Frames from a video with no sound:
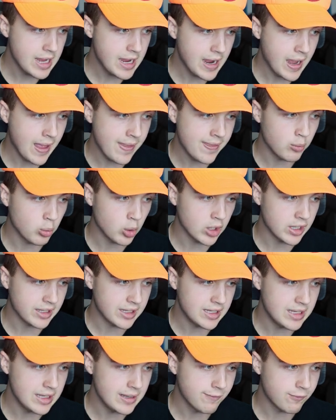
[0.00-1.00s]
and then we're going to
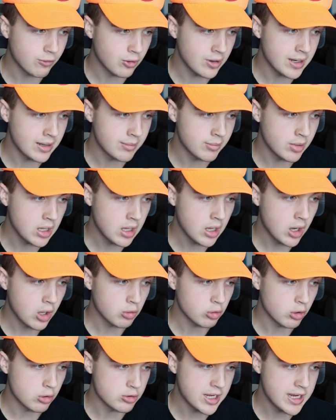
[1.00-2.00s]
keyframe
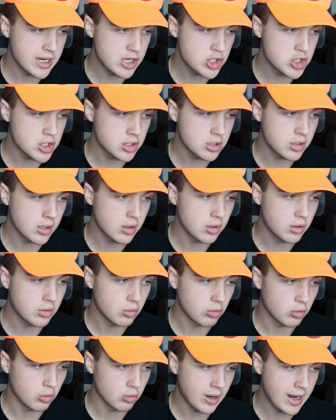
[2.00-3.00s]
rotation
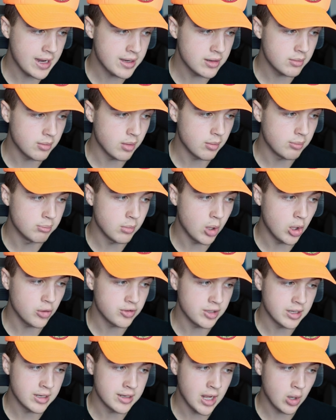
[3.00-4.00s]
random
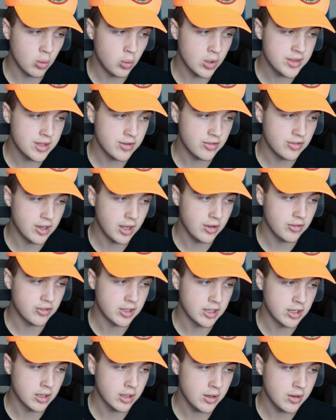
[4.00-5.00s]
multi. Now what this does
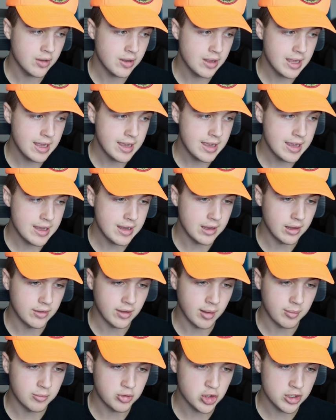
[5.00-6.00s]
here is,
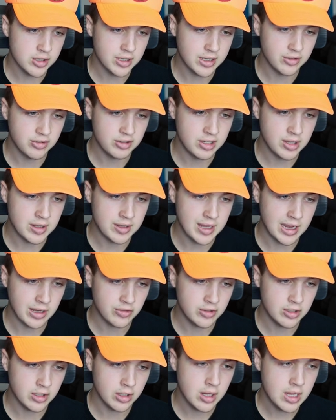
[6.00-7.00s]
I'm sure you can see in the text
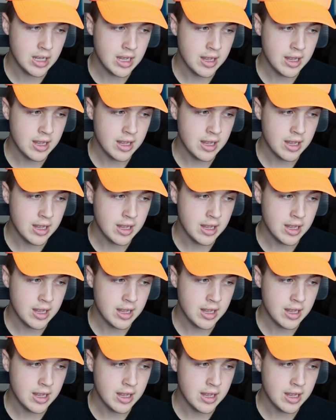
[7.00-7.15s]
here,